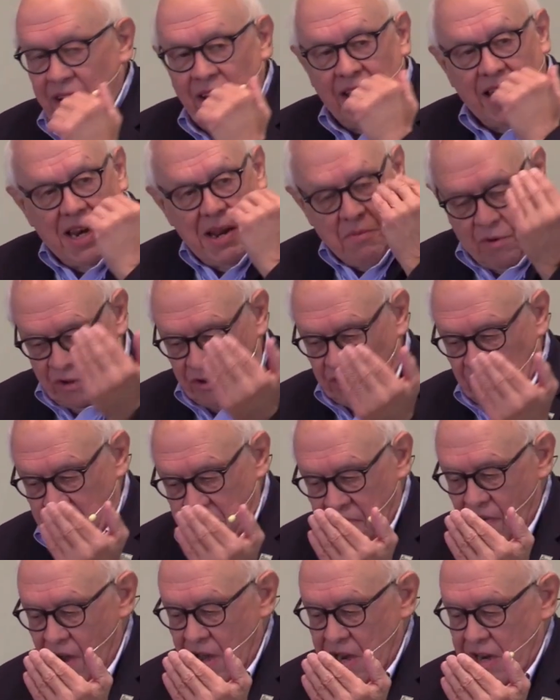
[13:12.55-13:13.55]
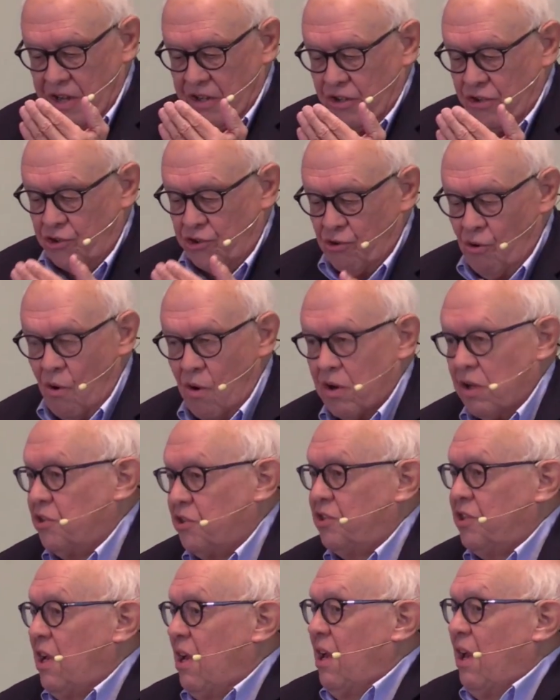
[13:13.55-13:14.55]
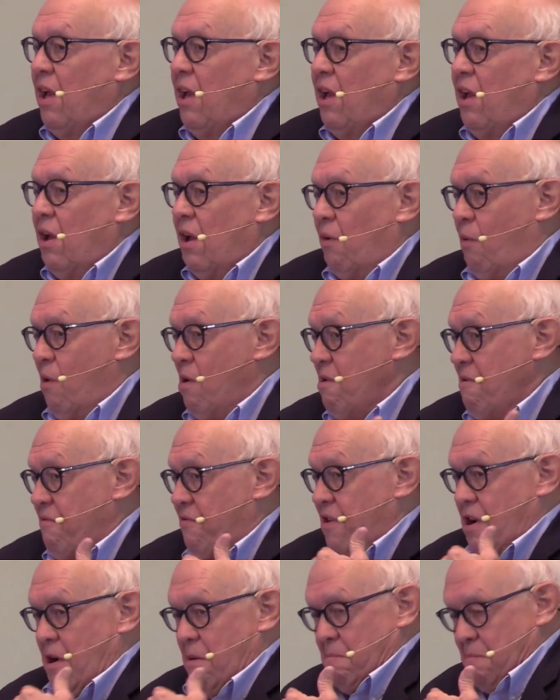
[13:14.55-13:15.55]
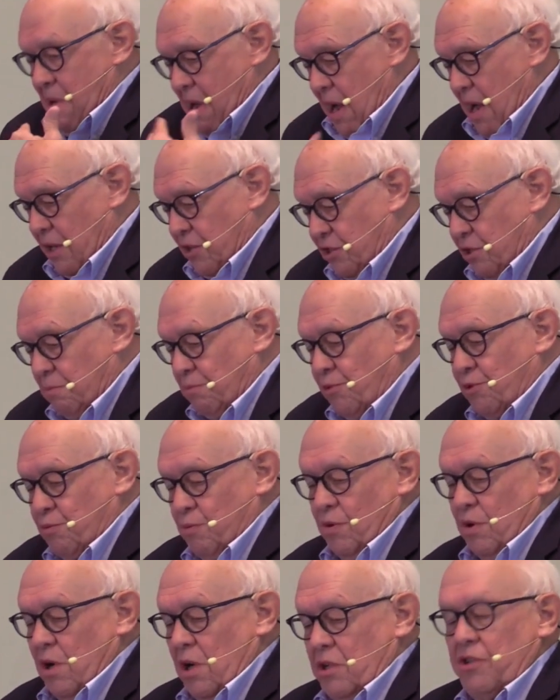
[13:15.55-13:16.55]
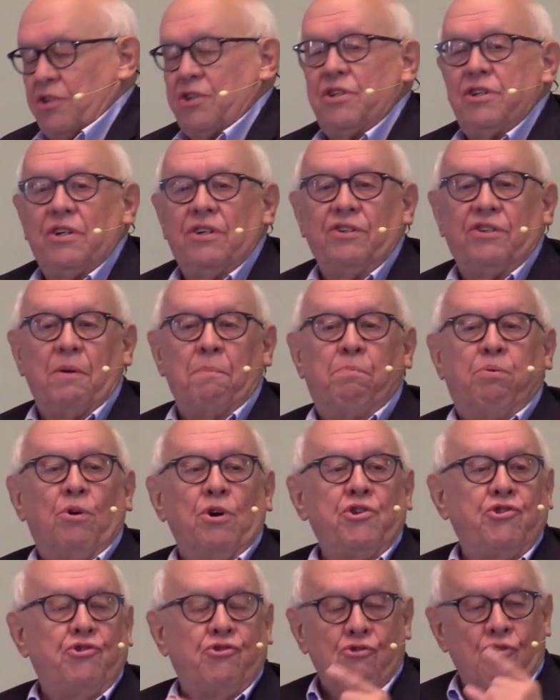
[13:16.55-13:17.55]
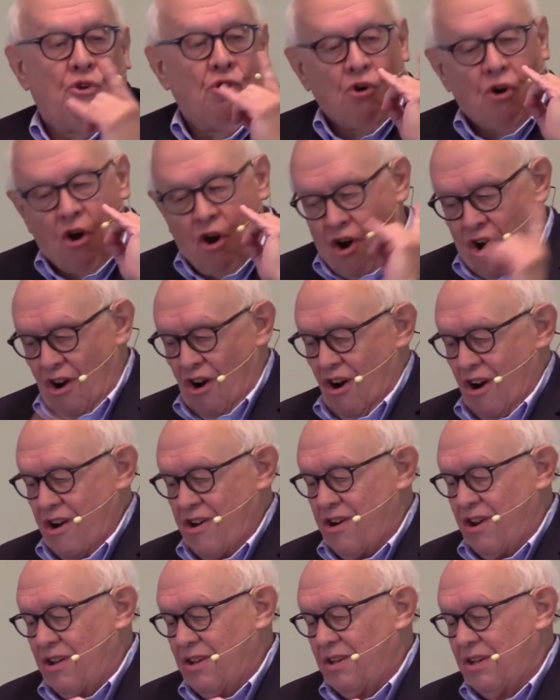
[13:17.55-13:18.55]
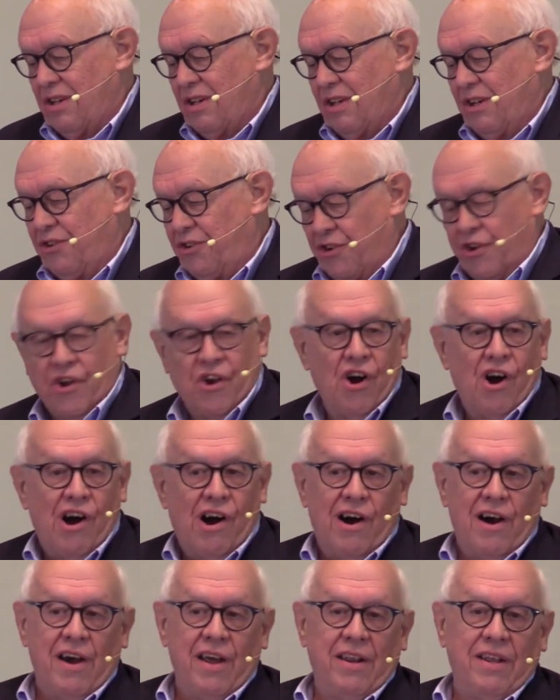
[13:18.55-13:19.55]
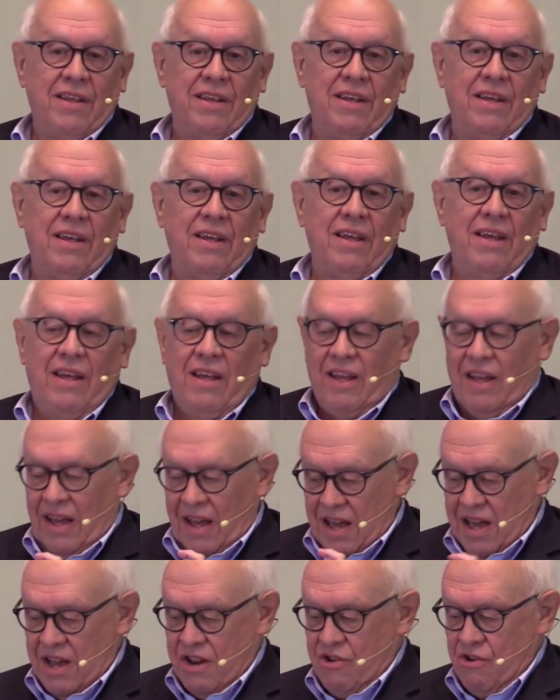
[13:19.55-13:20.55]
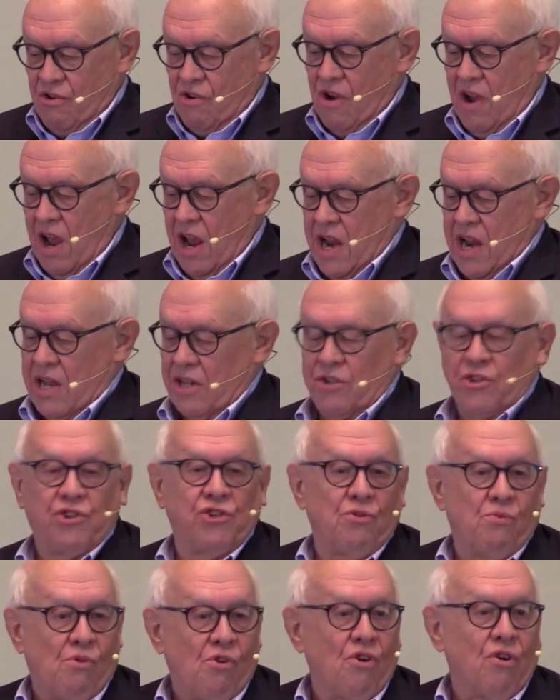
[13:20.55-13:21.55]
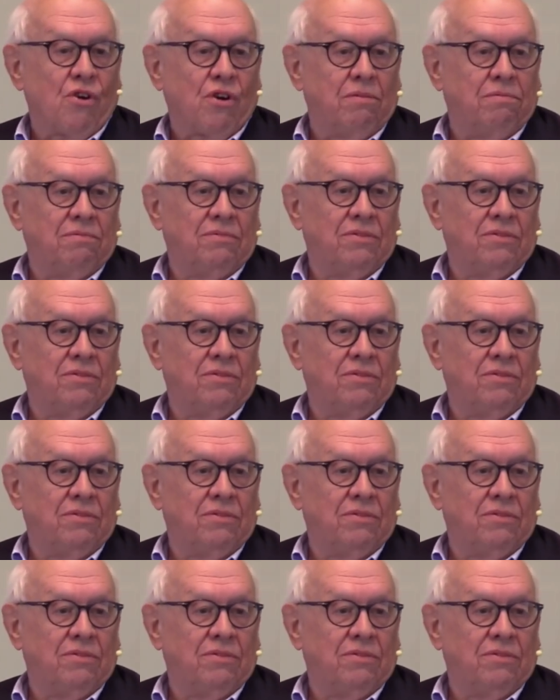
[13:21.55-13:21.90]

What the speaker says: Anyone's invited to join us. One of their maxims was to put your heart to God and your hands to work.